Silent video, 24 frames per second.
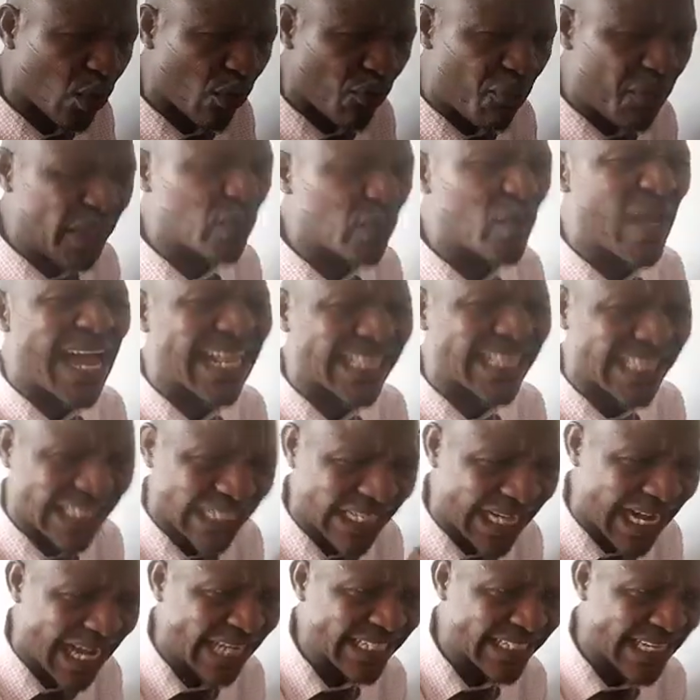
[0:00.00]
of it will
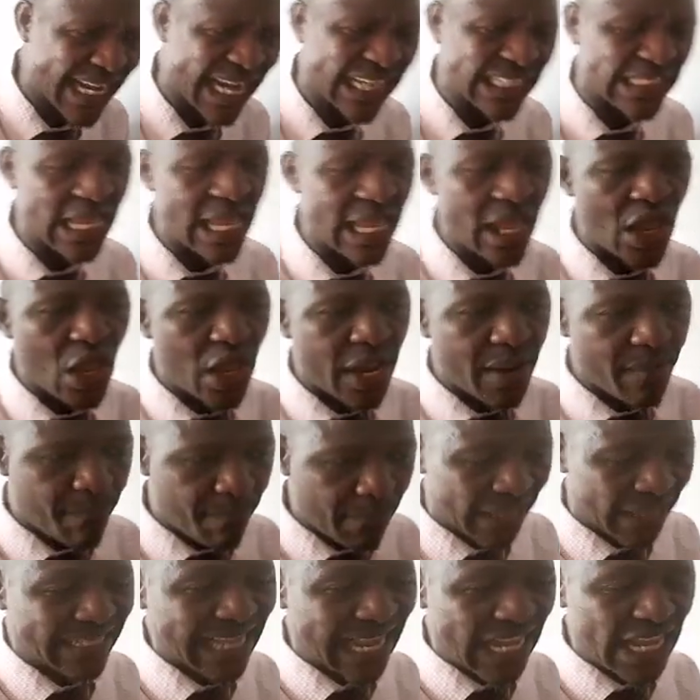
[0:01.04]
attract that
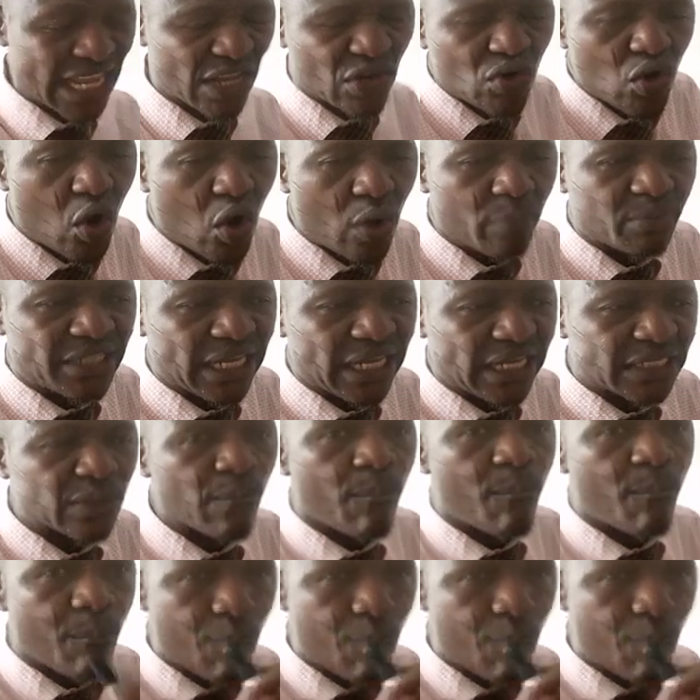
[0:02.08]
metallic object